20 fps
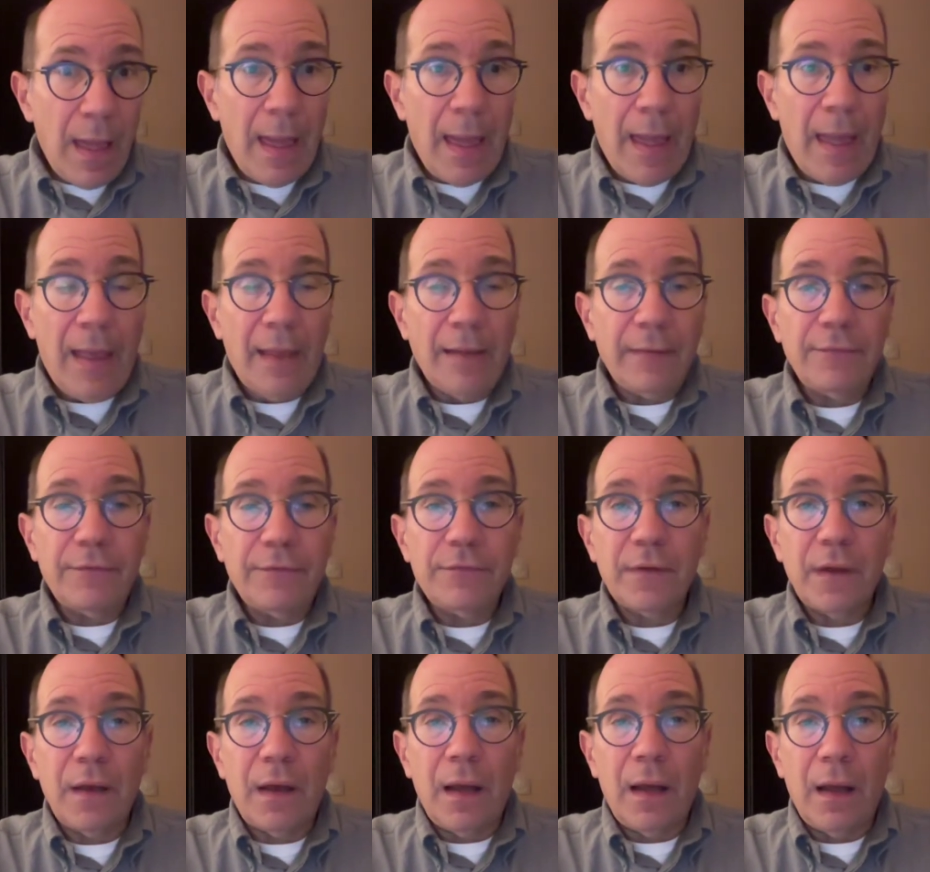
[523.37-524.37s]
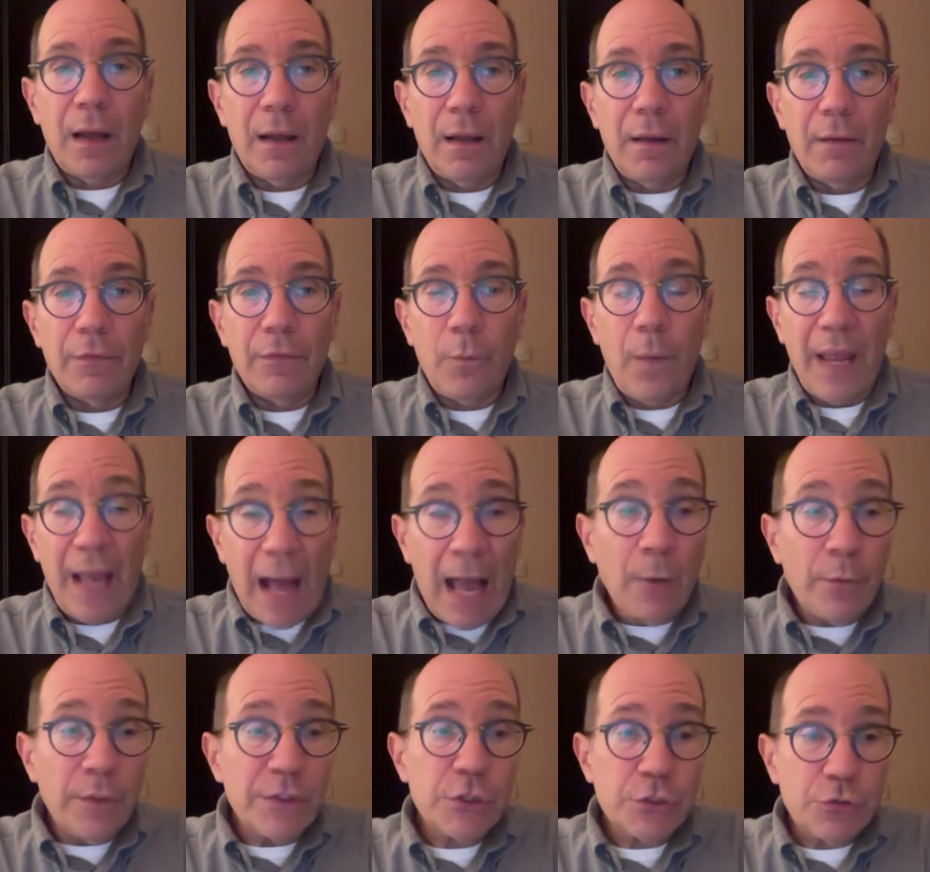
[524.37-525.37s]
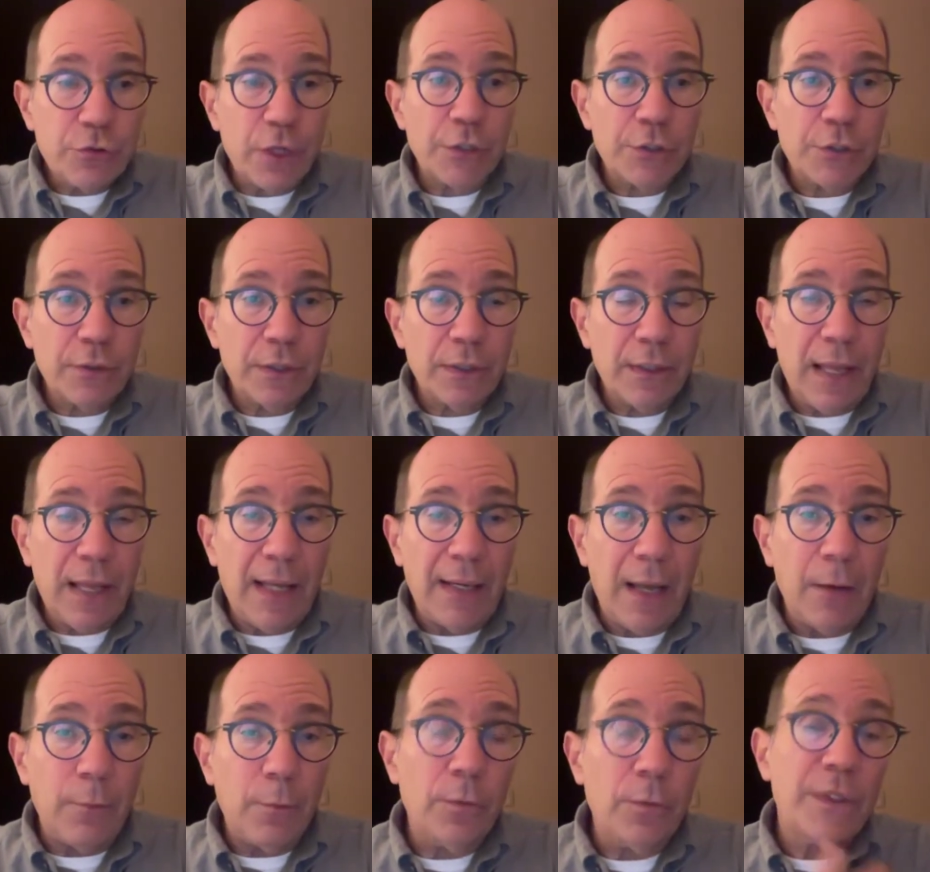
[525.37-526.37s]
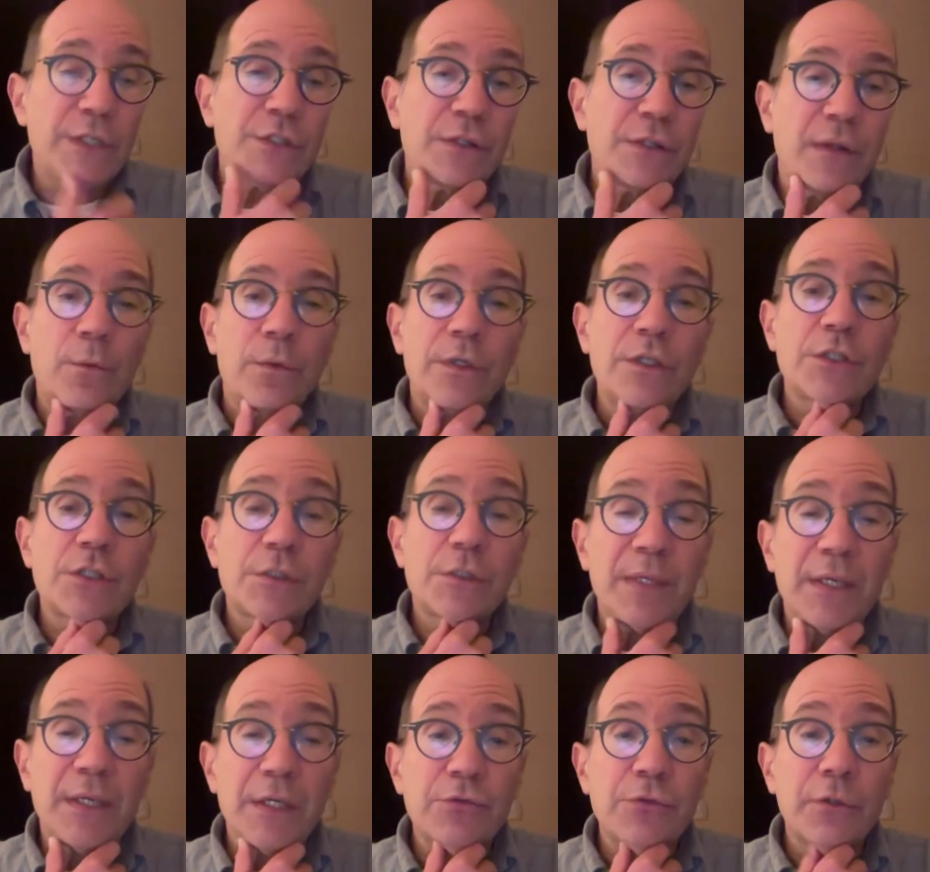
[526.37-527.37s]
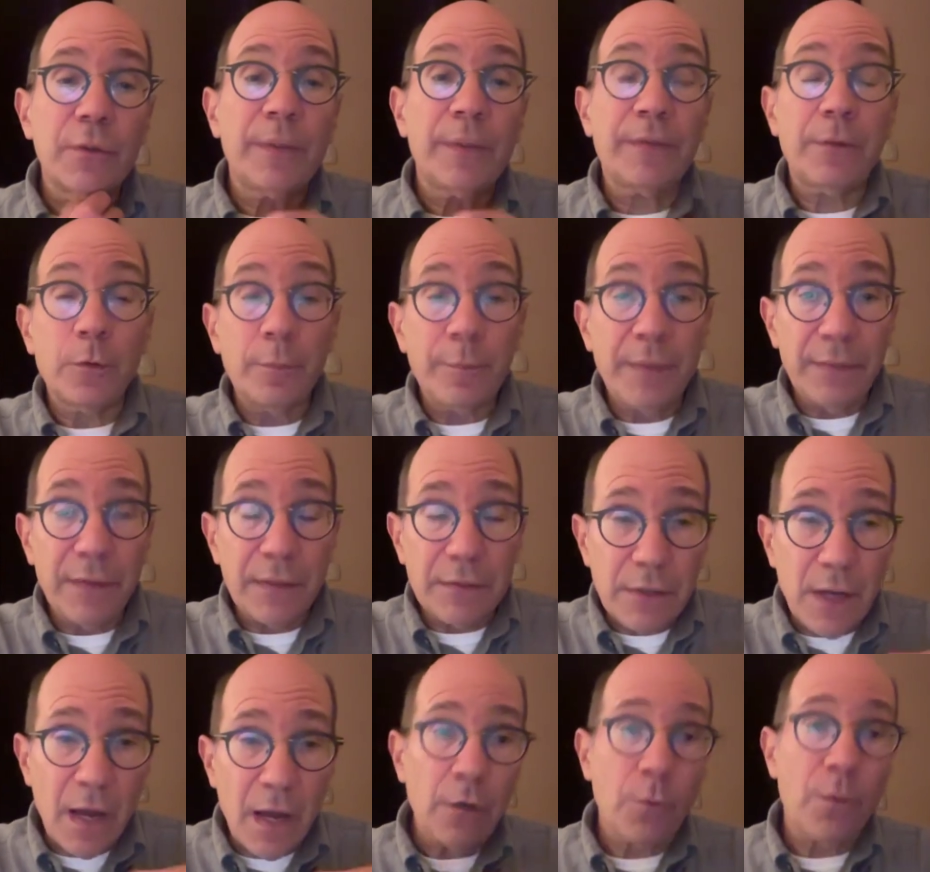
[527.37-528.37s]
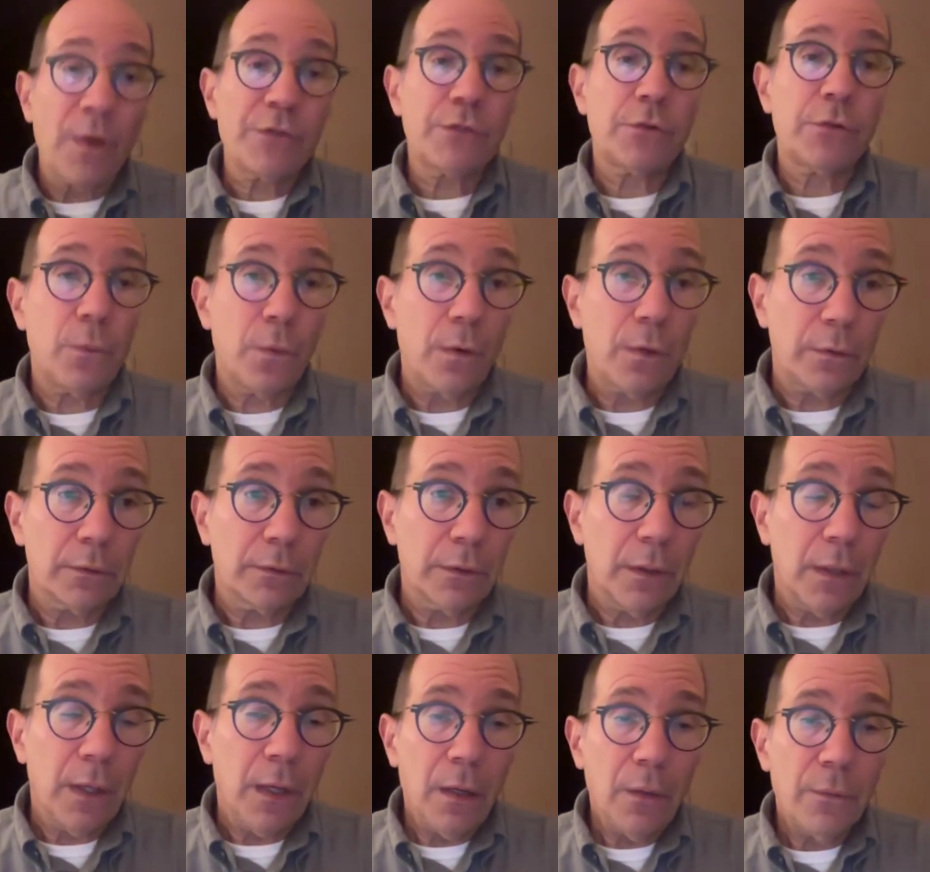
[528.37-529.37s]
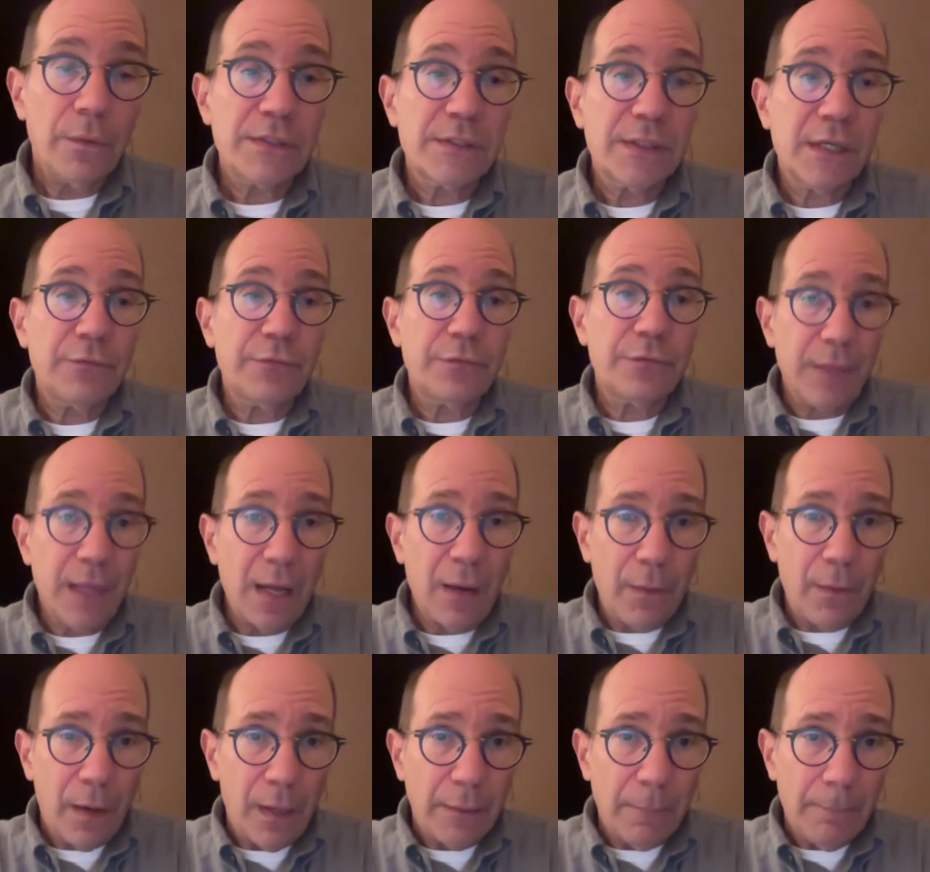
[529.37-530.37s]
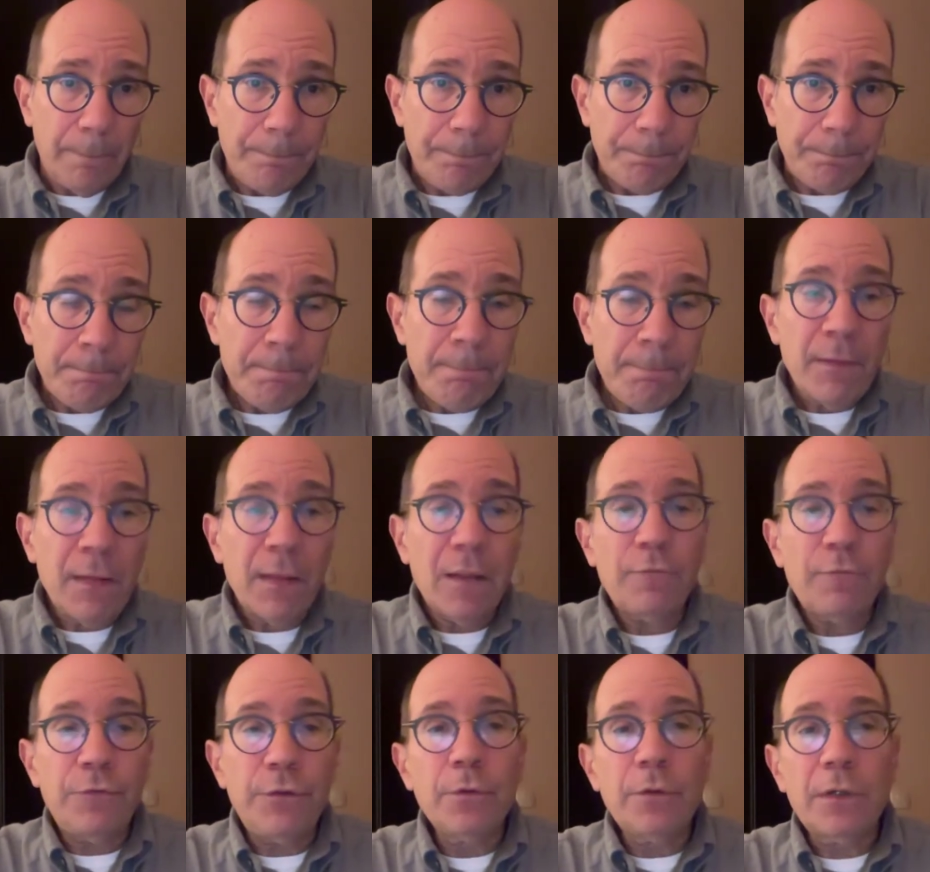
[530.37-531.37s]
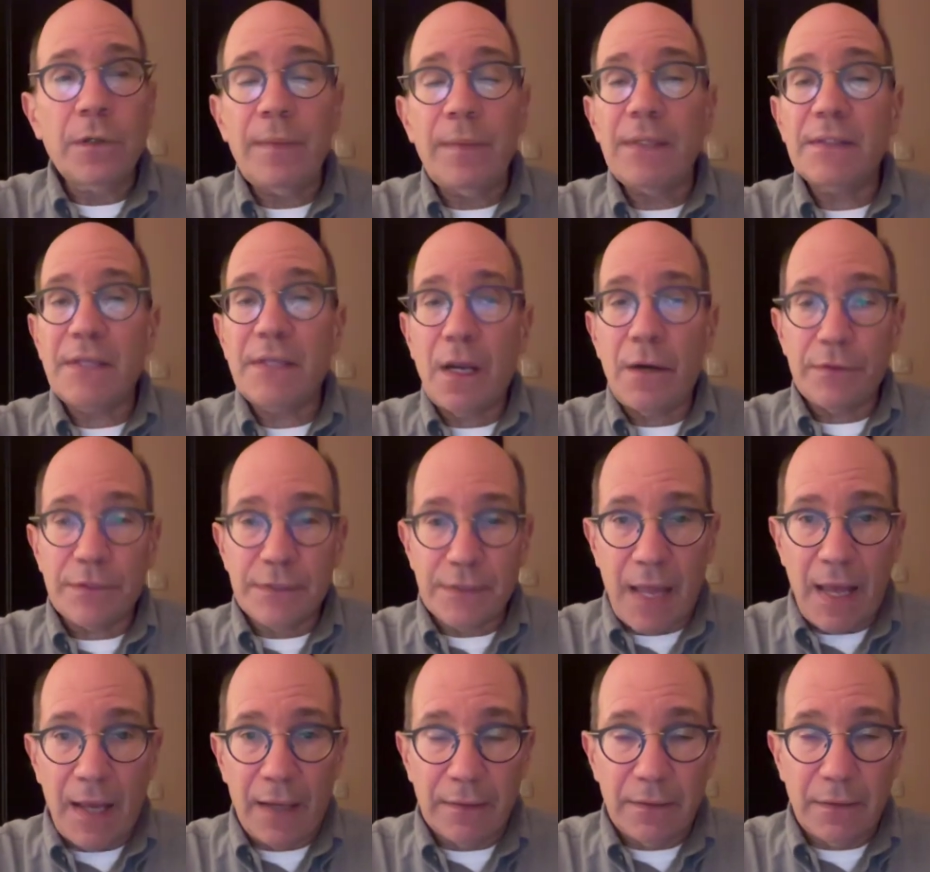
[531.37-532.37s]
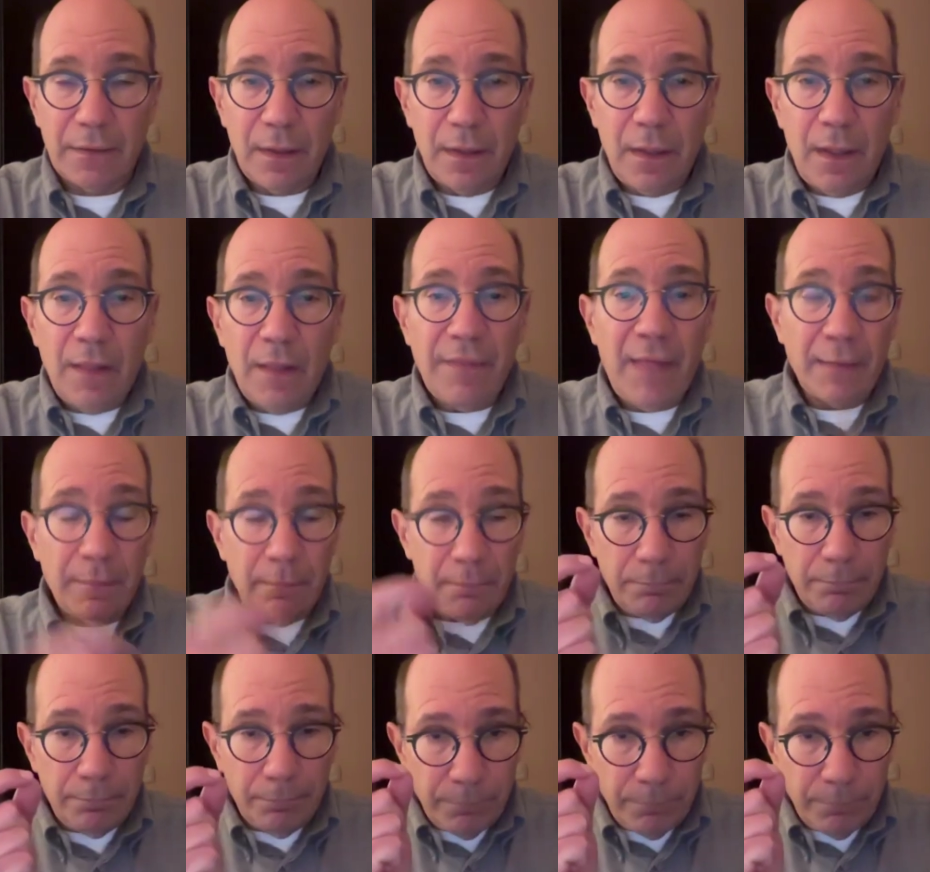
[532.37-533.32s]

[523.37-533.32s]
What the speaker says: And the way I would structure it, and I would wish that it wouldn't just be Israel, but it would be the entire Western world, would say from now on, if you commit a terrorist act that